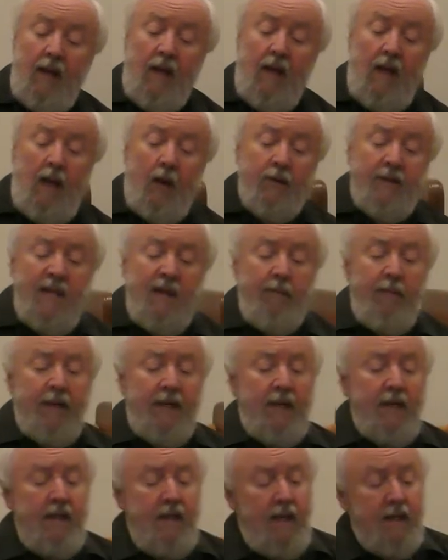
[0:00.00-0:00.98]
When
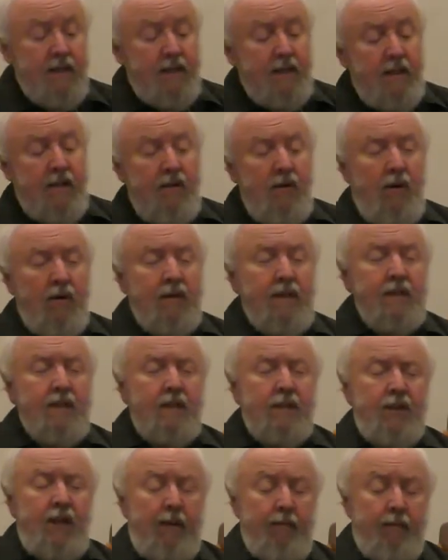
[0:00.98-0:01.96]
Nebuchadnezzar
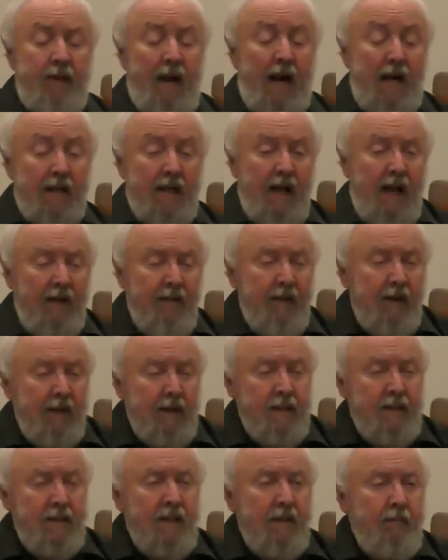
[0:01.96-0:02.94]
noticed Daniel having
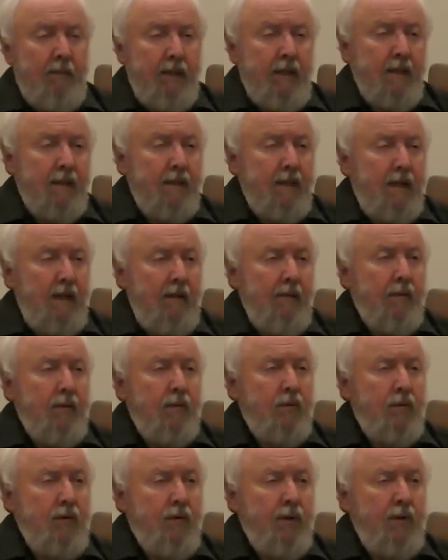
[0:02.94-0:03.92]
this ability
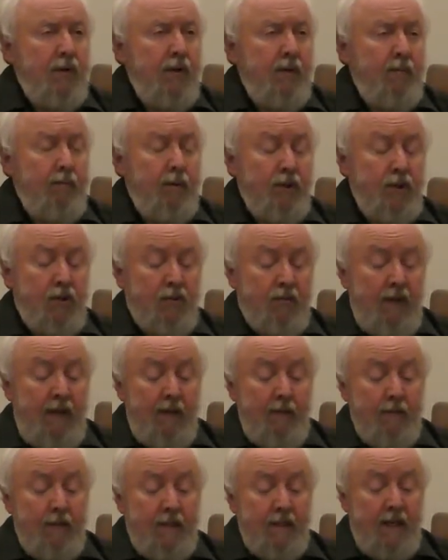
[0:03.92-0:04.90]
to interpret
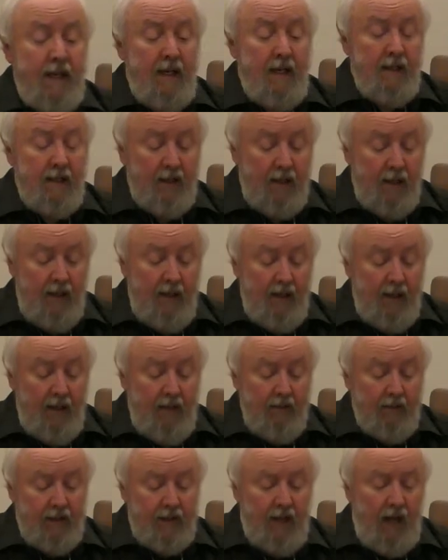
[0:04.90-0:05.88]
dreams and
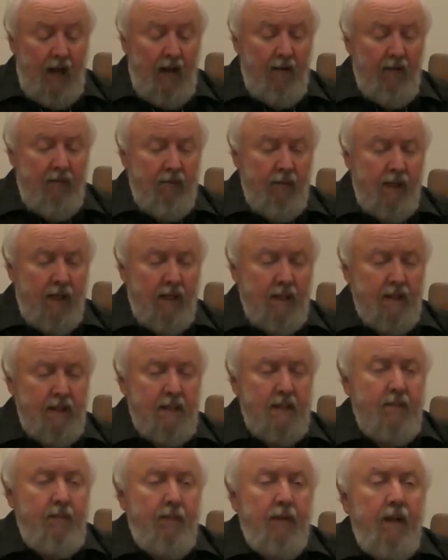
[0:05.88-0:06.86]
solve
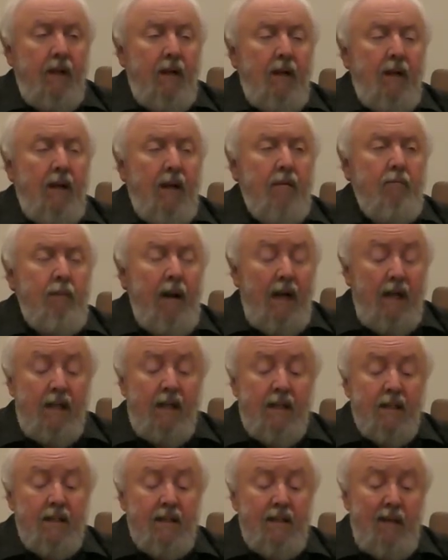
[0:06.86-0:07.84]
riddles, he made
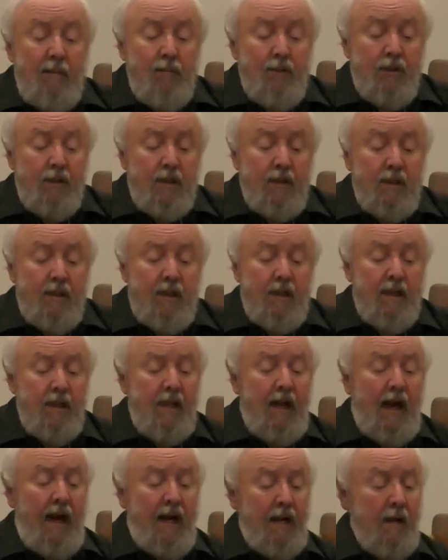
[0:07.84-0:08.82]
the assumption that
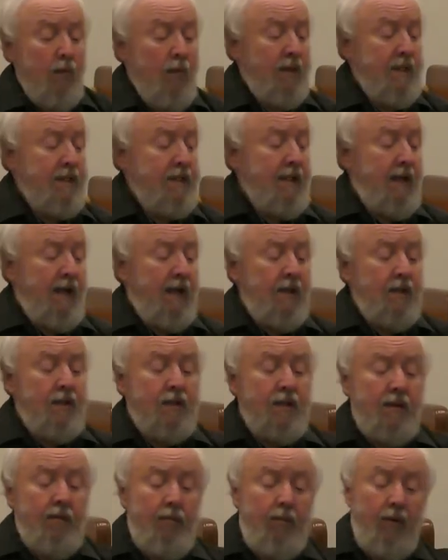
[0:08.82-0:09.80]
Daniel was a
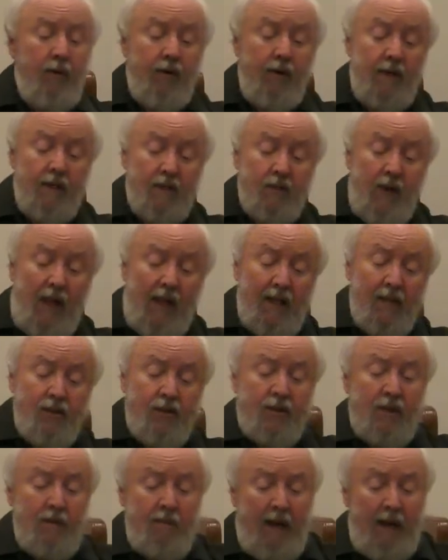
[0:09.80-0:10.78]
superior
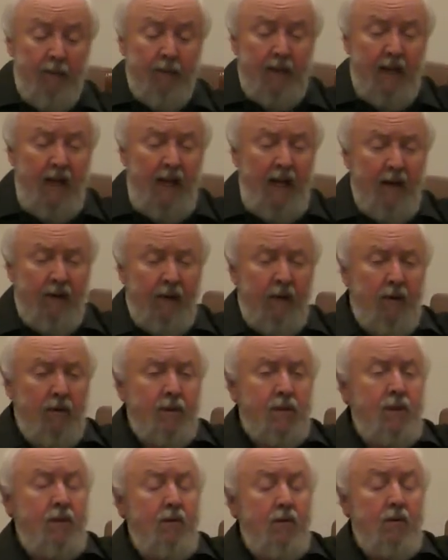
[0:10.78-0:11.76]
astrologer, made him the head of the
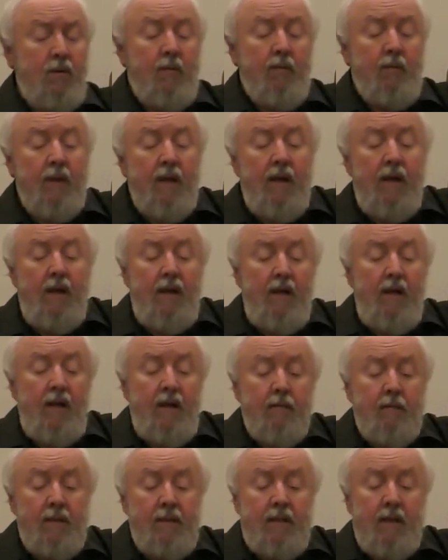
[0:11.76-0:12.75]
whole school.
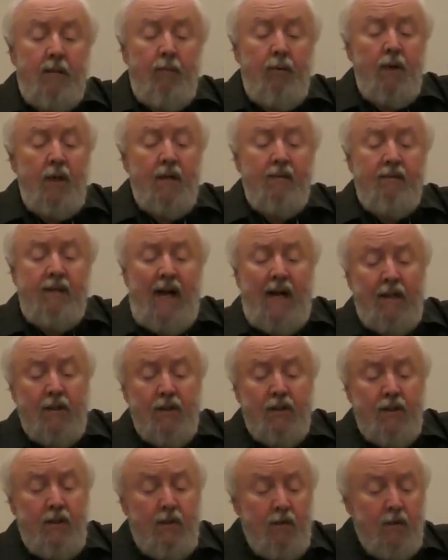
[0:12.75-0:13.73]
But the book of Daniel
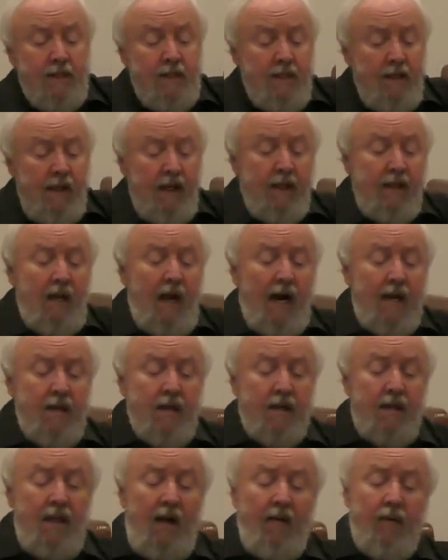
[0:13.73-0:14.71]
shows
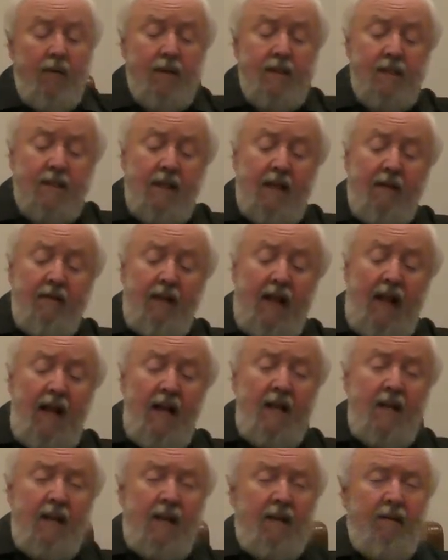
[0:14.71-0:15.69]
Daniel never received
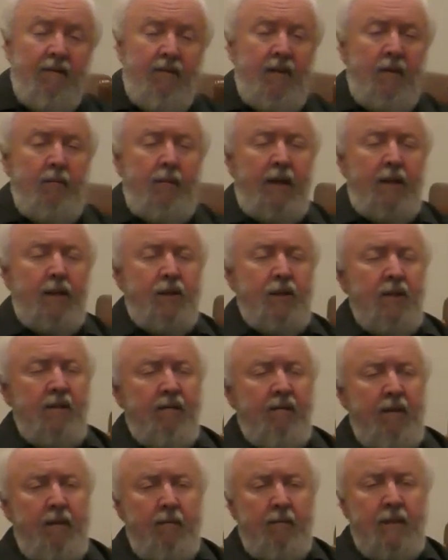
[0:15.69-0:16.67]
any information
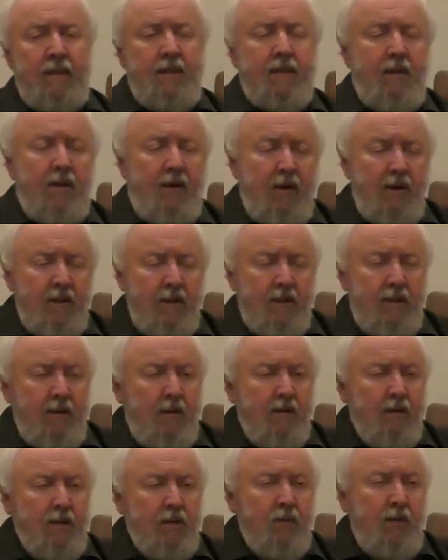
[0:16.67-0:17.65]
from the stars
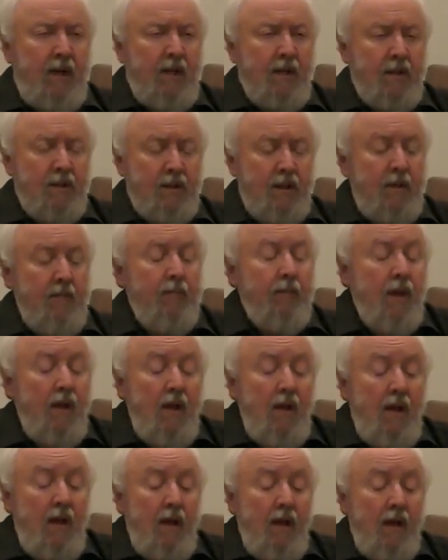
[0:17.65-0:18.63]
or astrology.
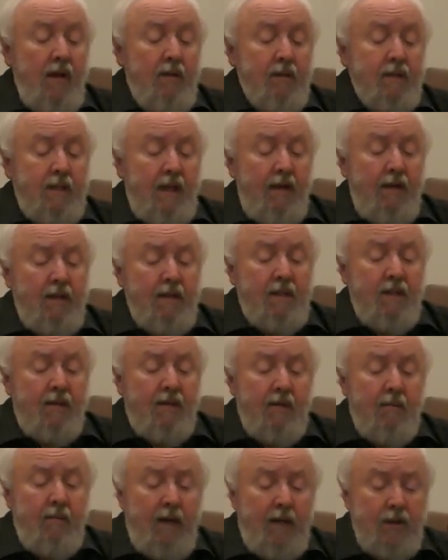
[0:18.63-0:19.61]
He received this
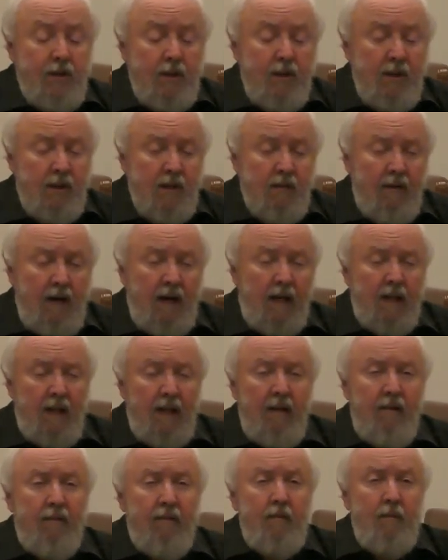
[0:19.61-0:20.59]
information
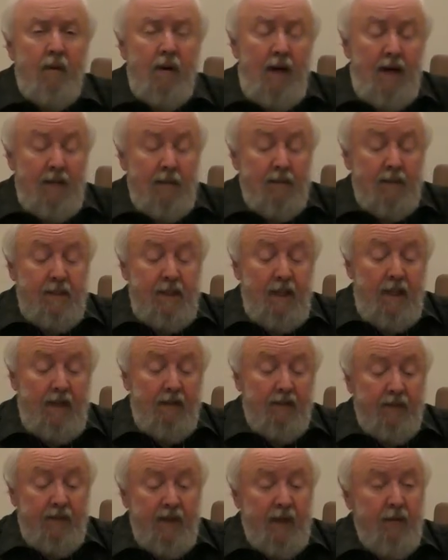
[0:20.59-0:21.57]
directly from God
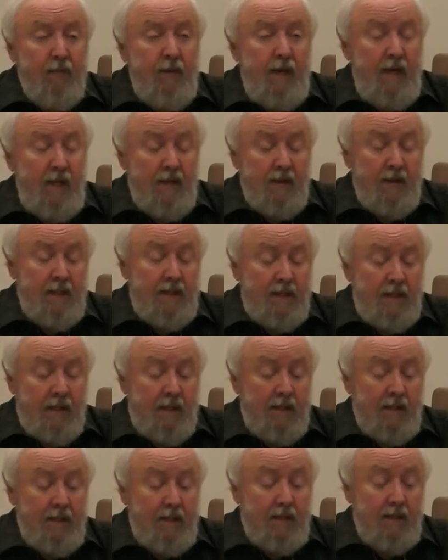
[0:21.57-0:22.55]
himself, the creator of the
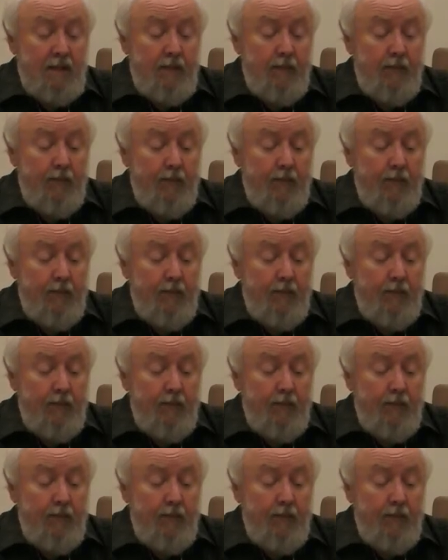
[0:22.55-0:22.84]
stars.